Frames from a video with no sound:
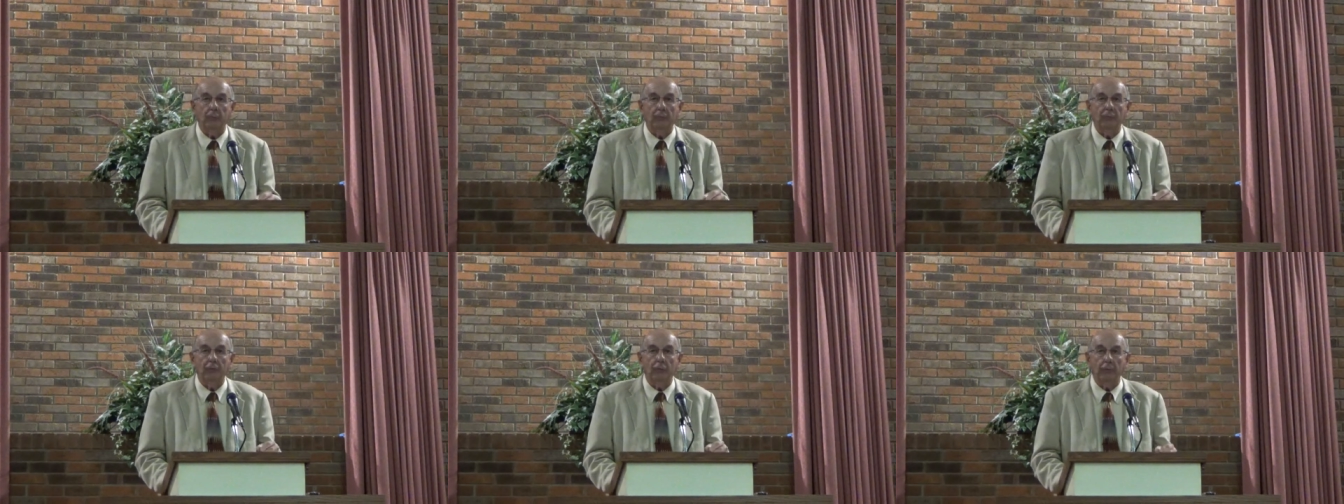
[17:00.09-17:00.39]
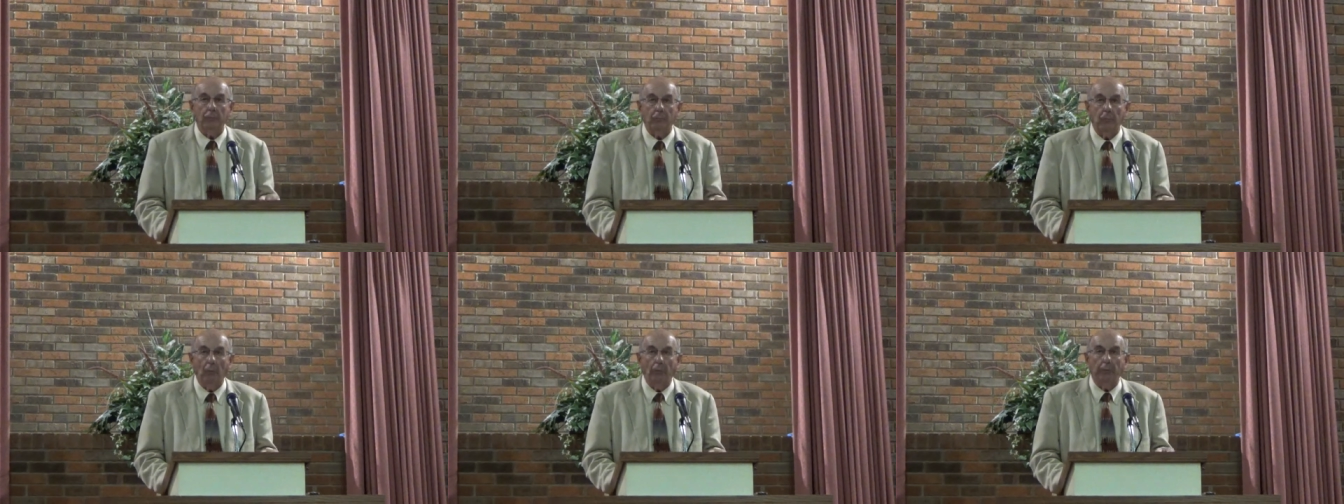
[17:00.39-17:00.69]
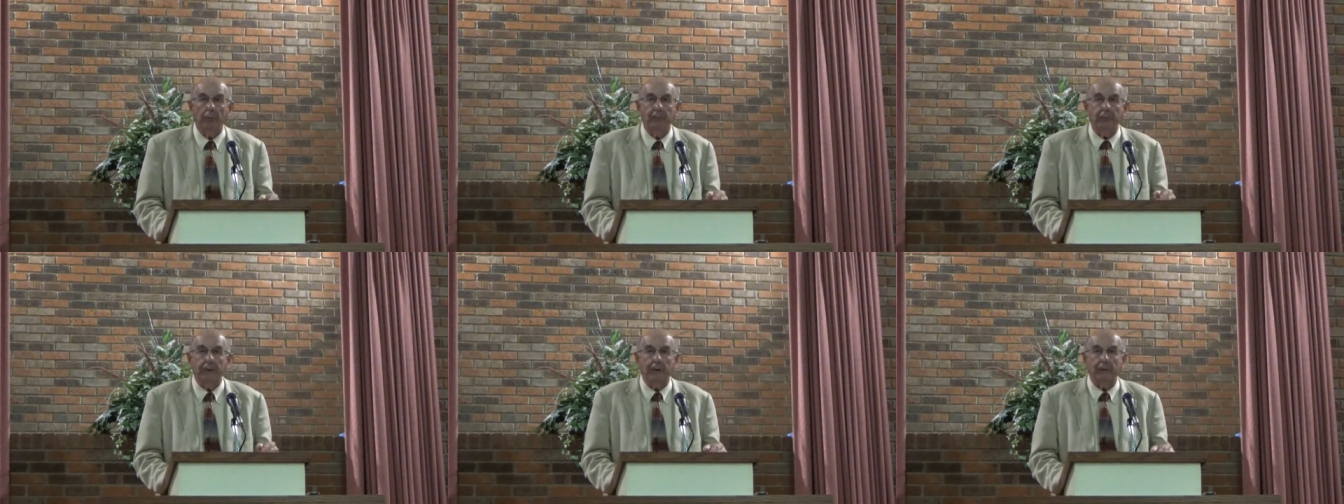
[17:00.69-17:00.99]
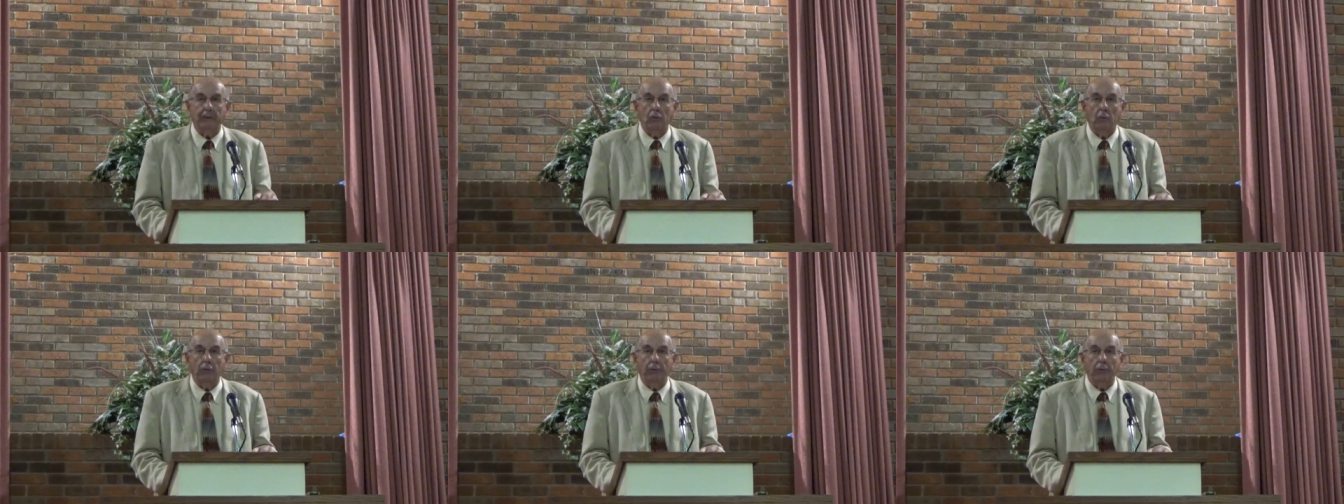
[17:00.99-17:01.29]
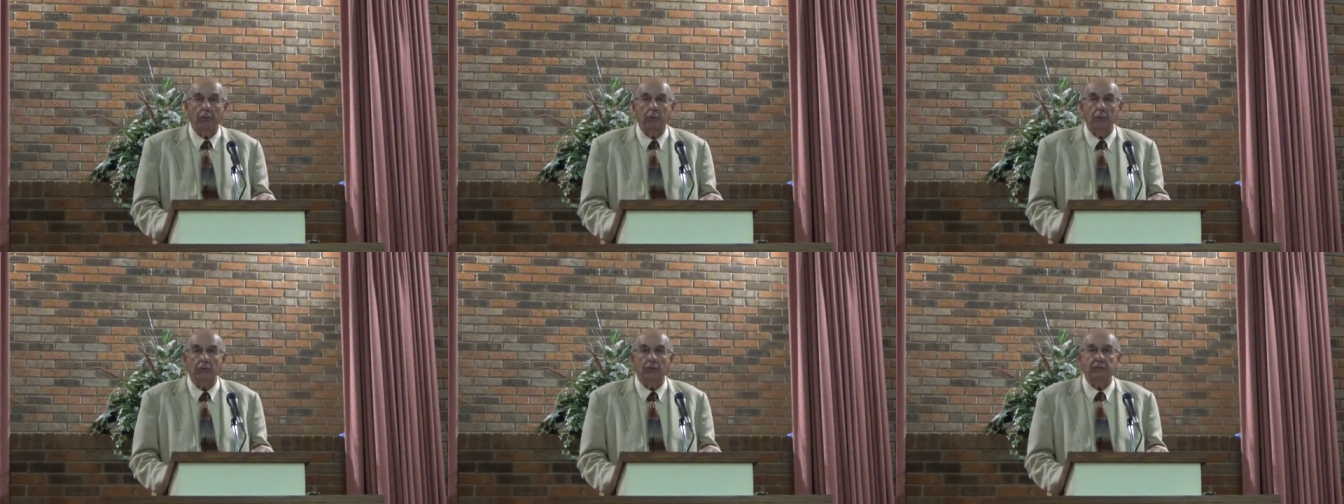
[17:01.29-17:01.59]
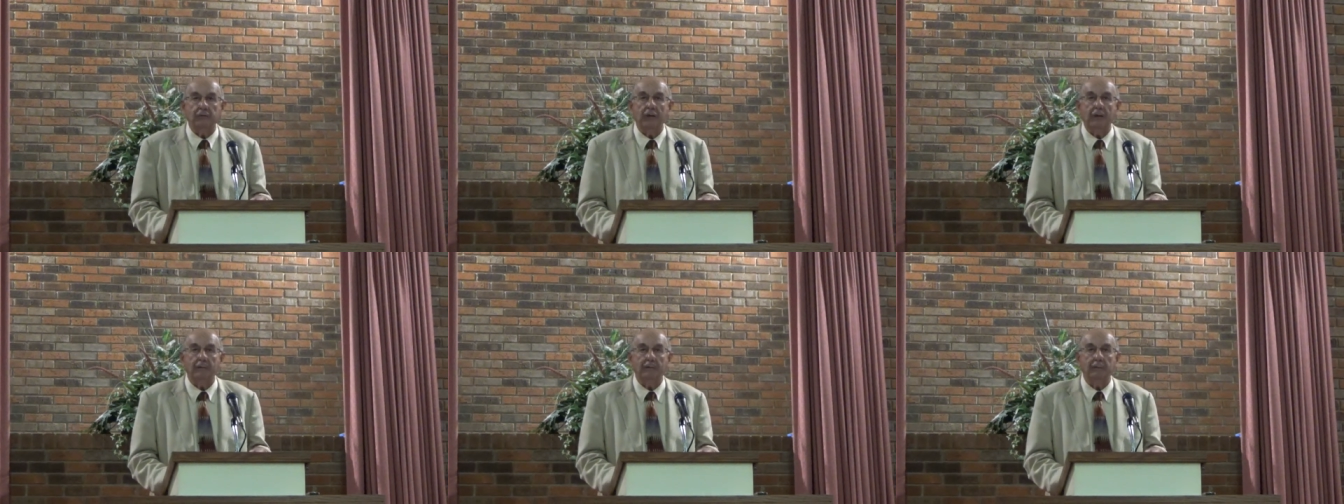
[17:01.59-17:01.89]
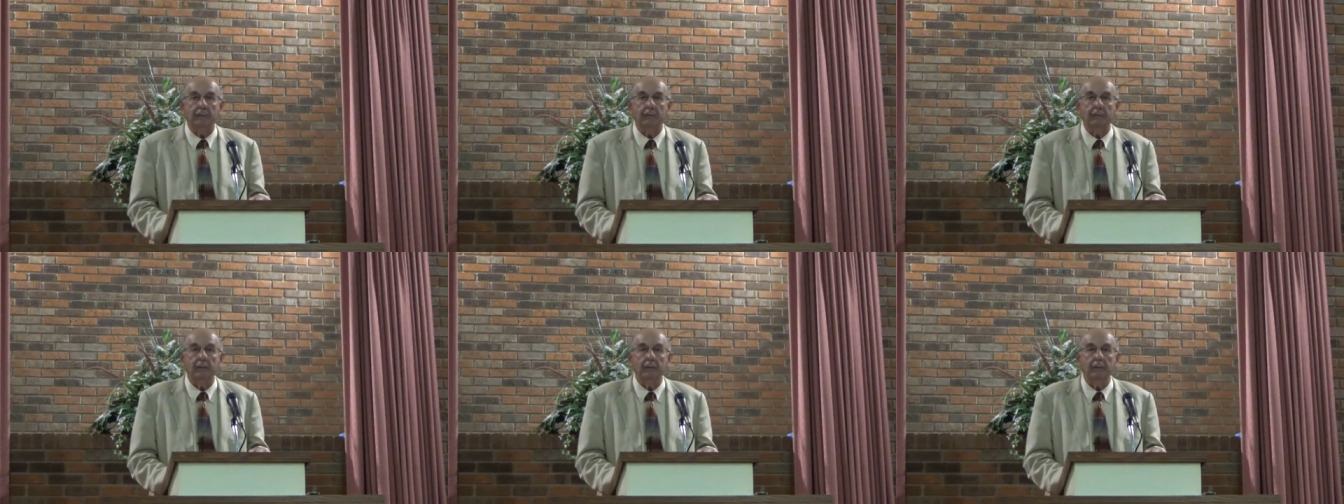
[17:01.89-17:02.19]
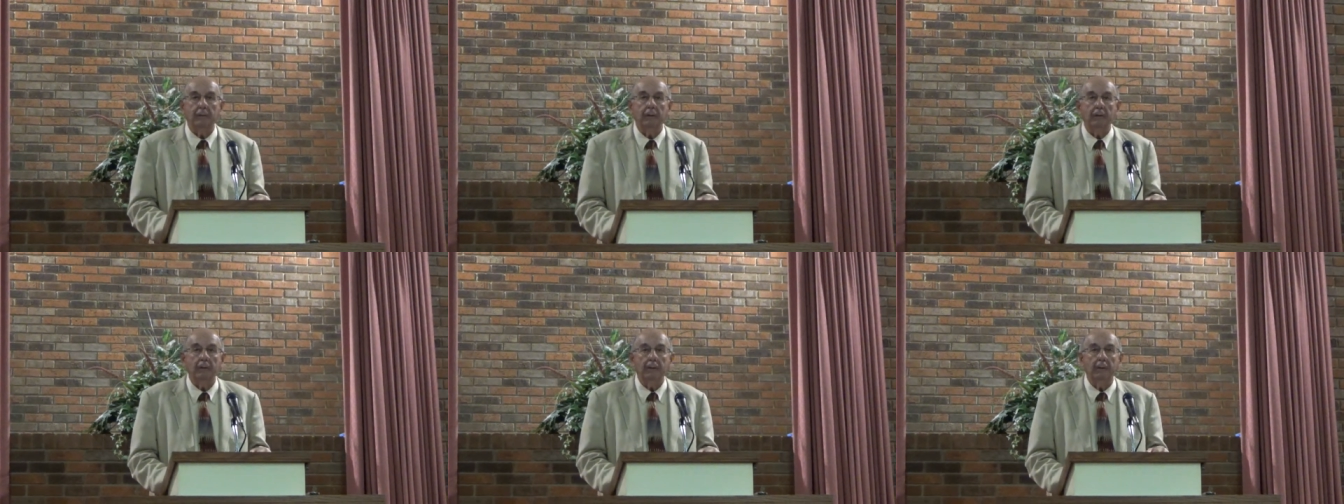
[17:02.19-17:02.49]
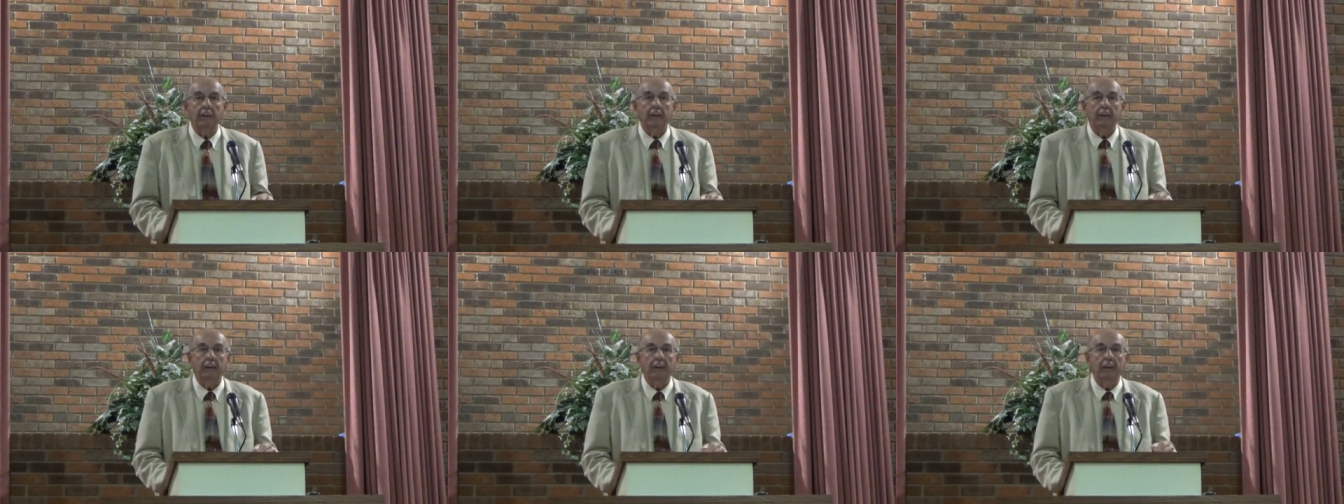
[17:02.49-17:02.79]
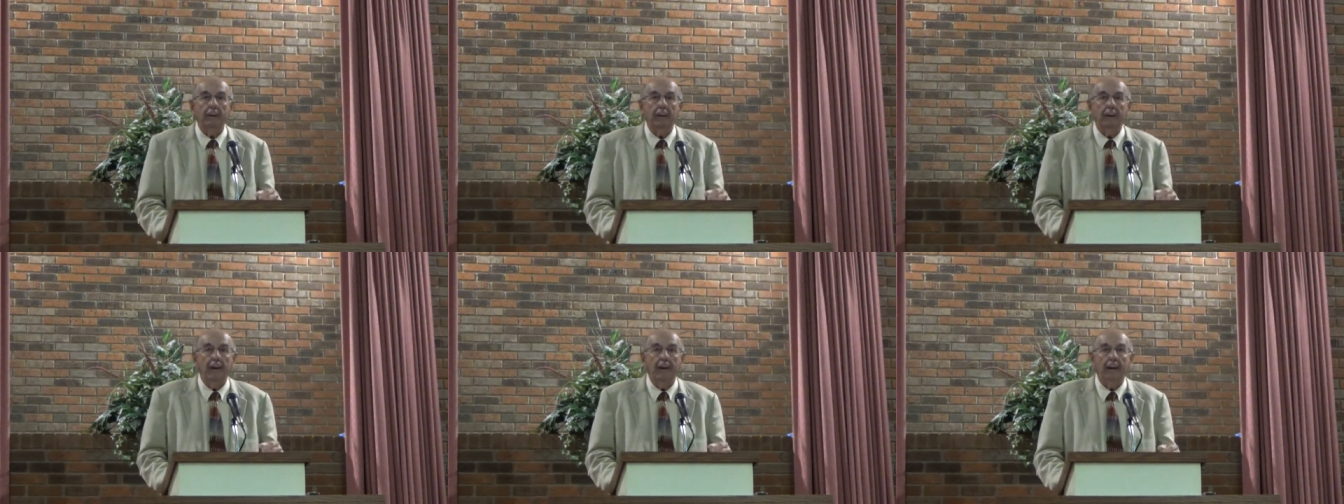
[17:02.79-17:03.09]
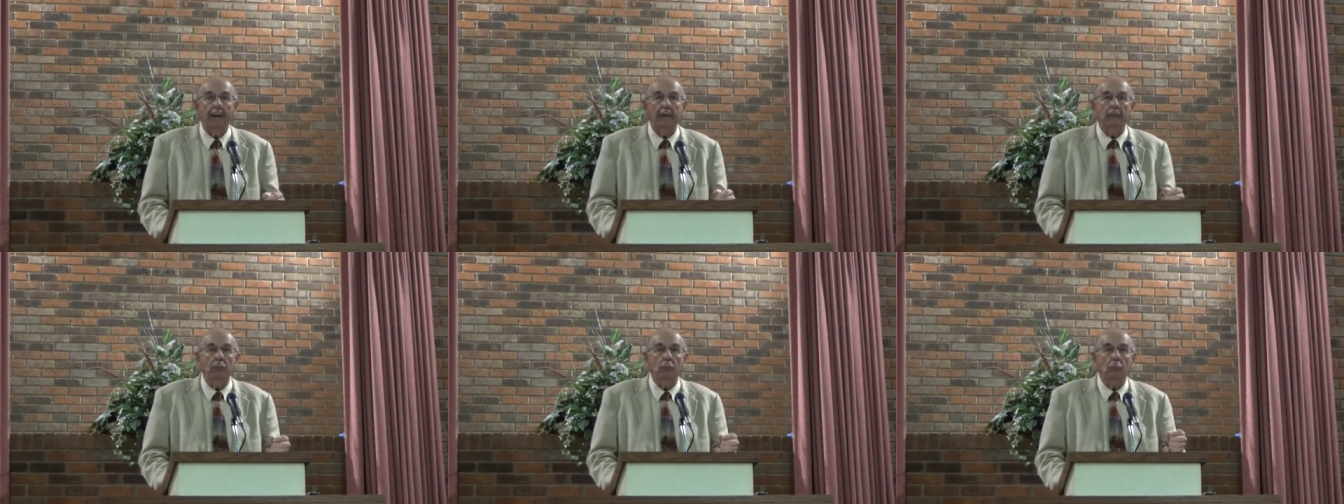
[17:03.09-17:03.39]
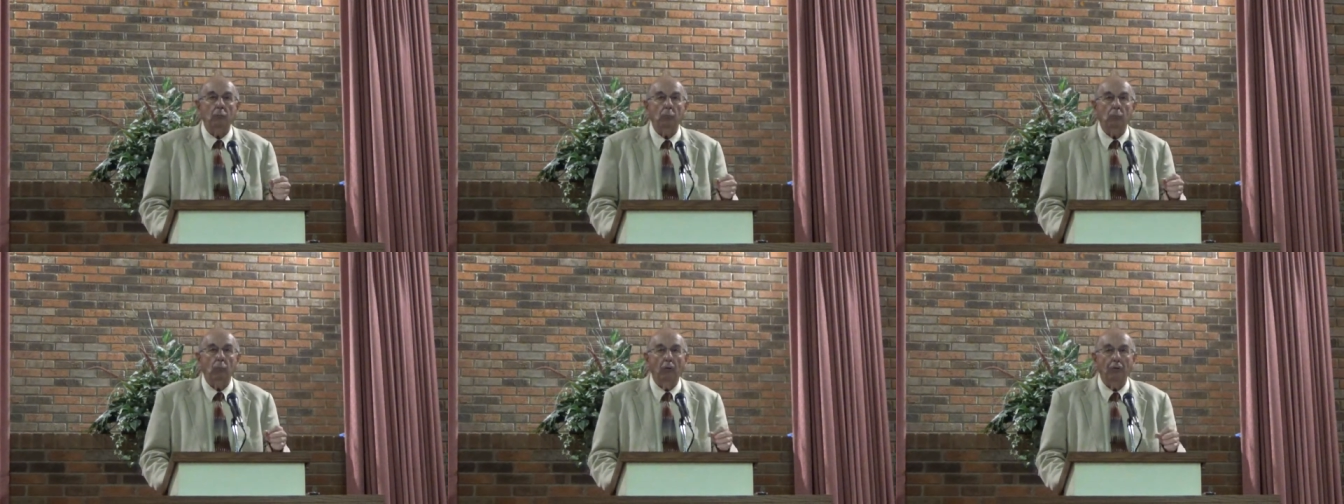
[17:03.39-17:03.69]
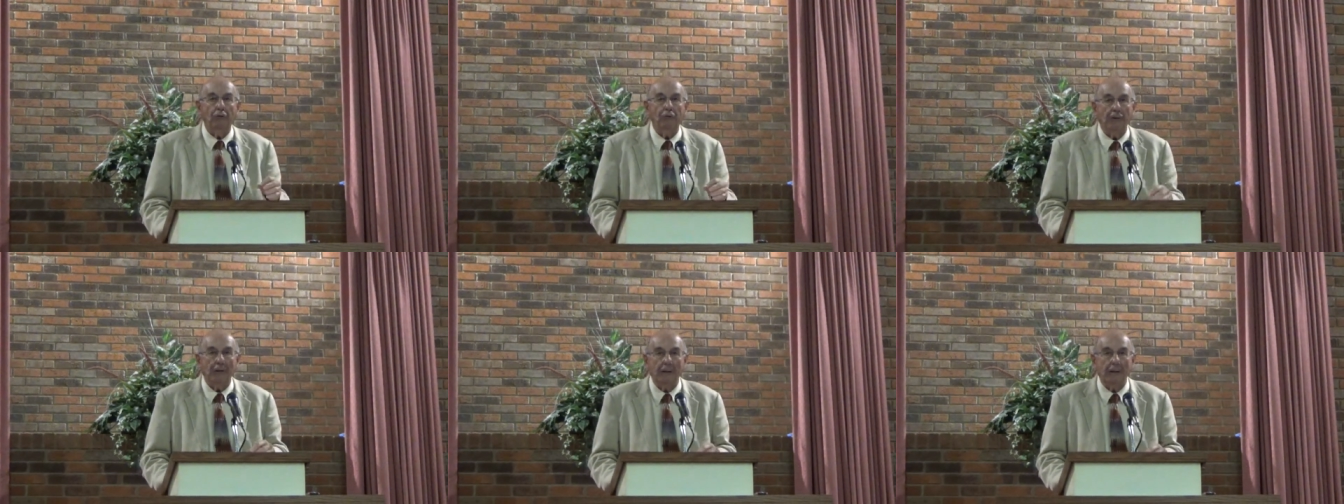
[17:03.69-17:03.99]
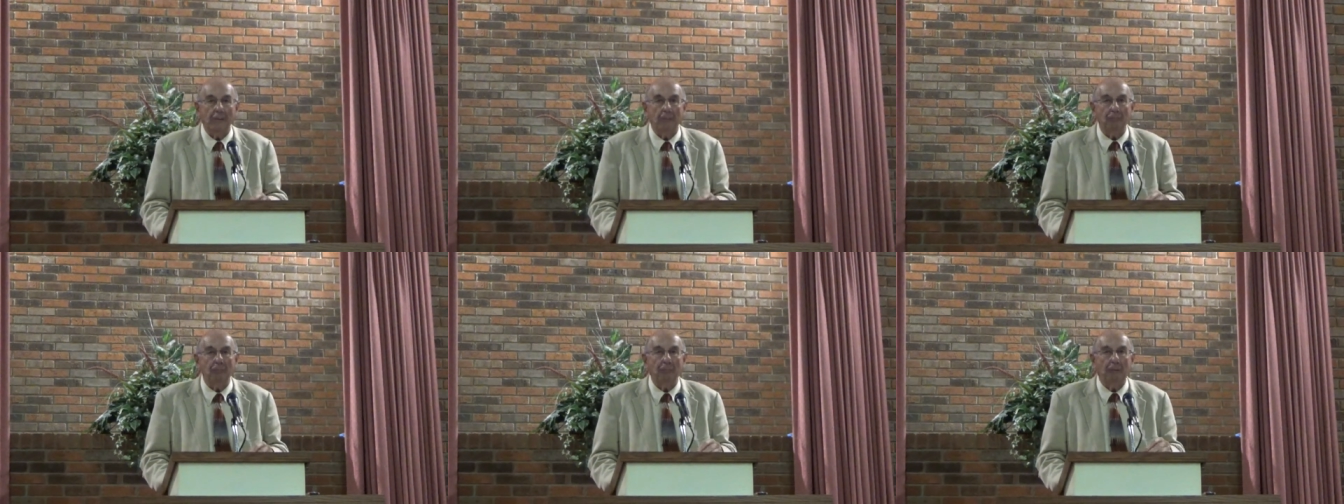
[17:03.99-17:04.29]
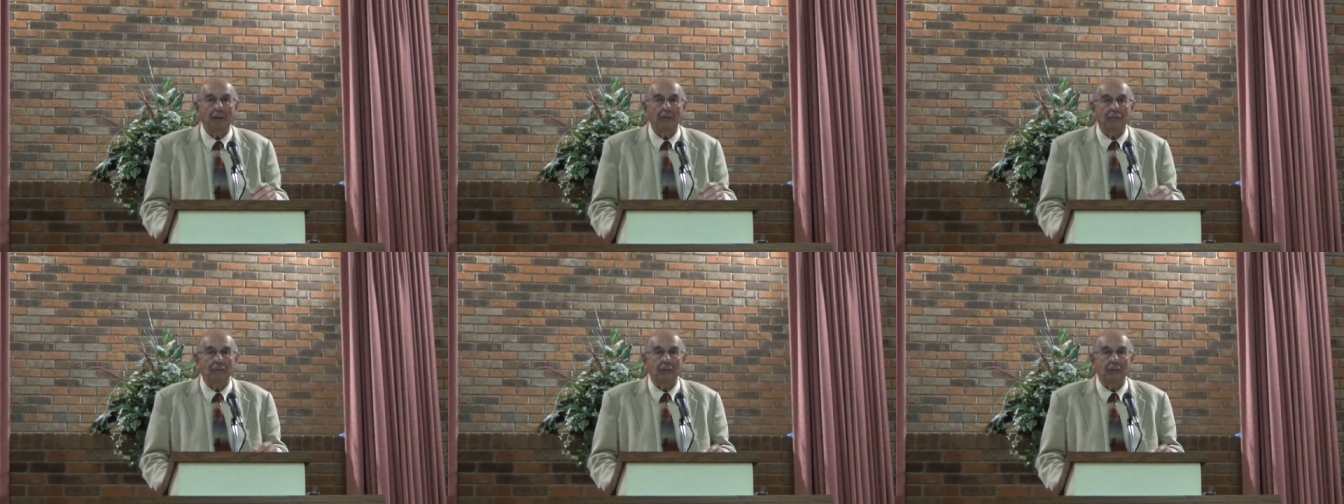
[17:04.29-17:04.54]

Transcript: was on the point of death, according to Luke 7, and was helped by